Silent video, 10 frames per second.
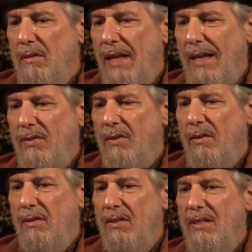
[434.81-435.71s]
that
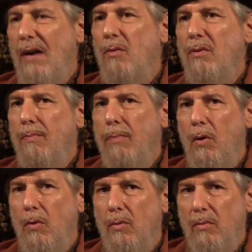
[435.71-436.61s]
South
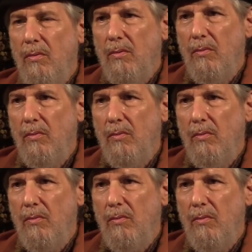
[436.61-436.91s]
Pole,